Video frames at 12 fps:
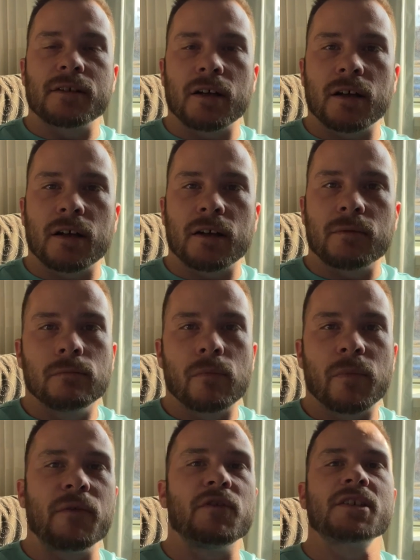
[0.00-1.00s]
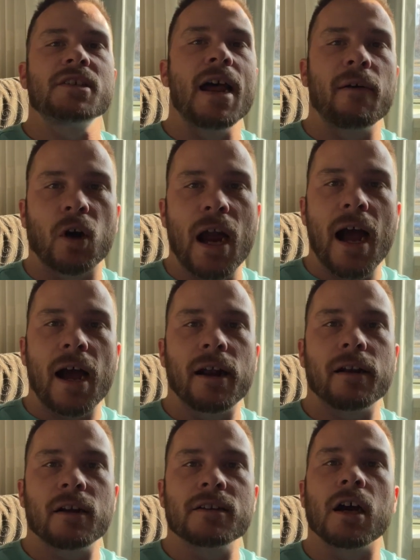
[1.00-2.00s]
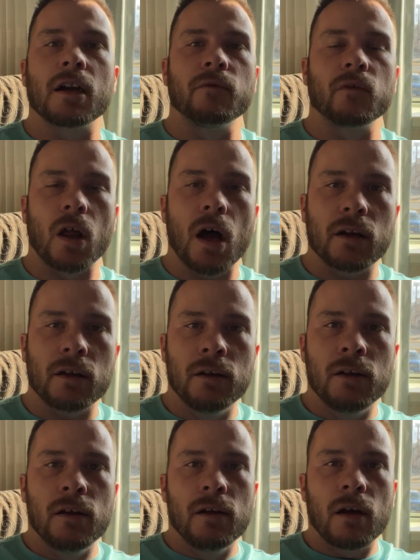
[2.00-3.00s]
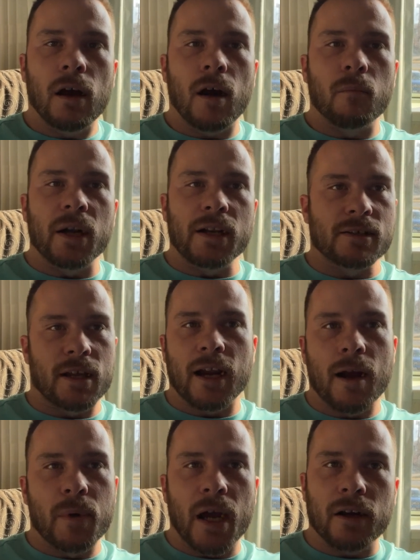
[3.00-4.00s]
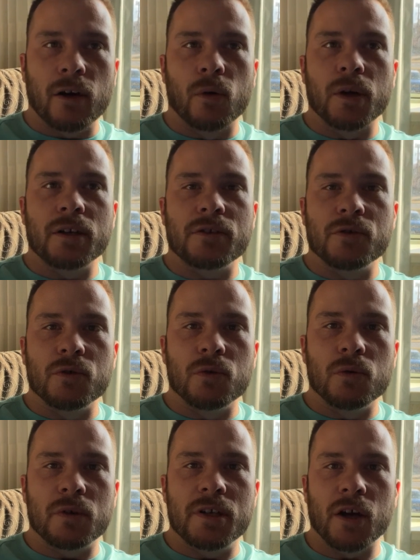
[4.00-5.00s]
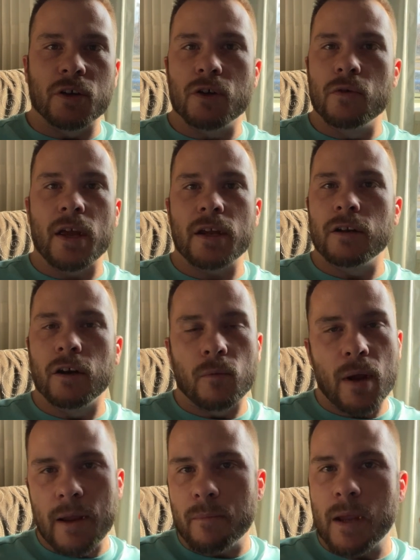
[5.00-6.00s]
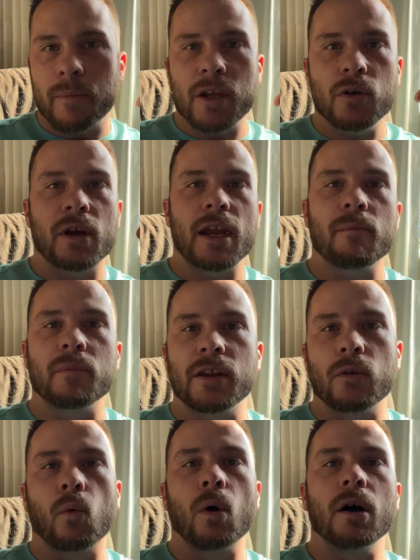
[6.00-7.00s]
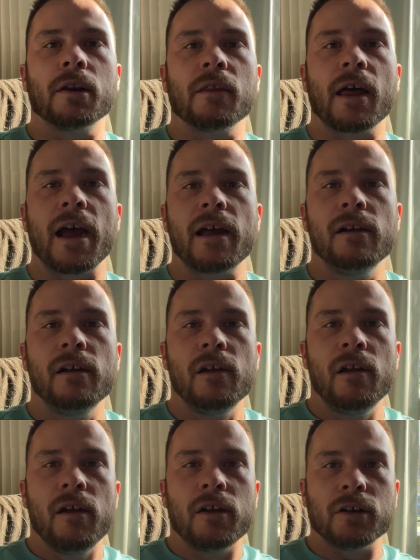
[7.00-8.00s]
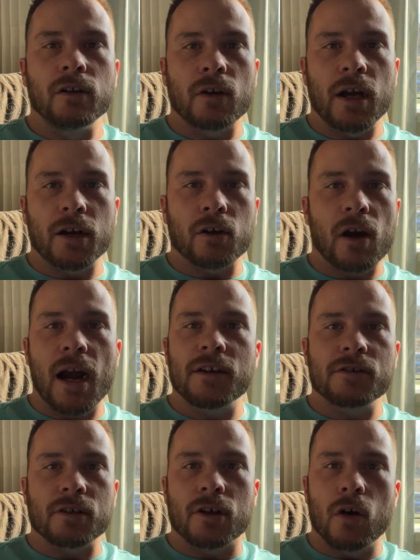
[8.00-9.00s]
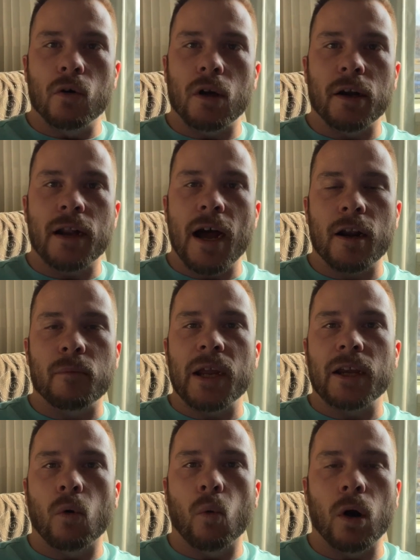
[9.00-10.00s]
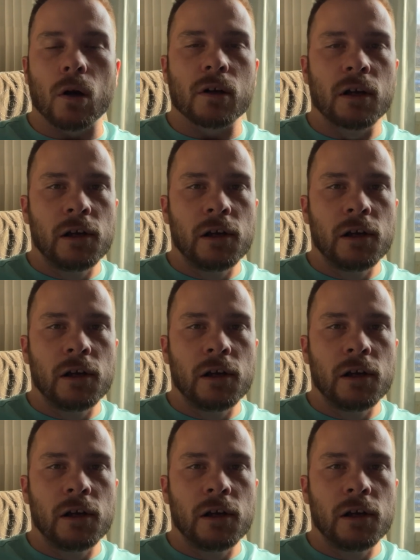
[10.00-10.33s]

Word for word: Uh, they've just never had a ton of luck. Um, but he's like, I'm not going to tell you that, you know, hey, maybe you can't be the one that, you know, kind of cracks the code on how to make it work.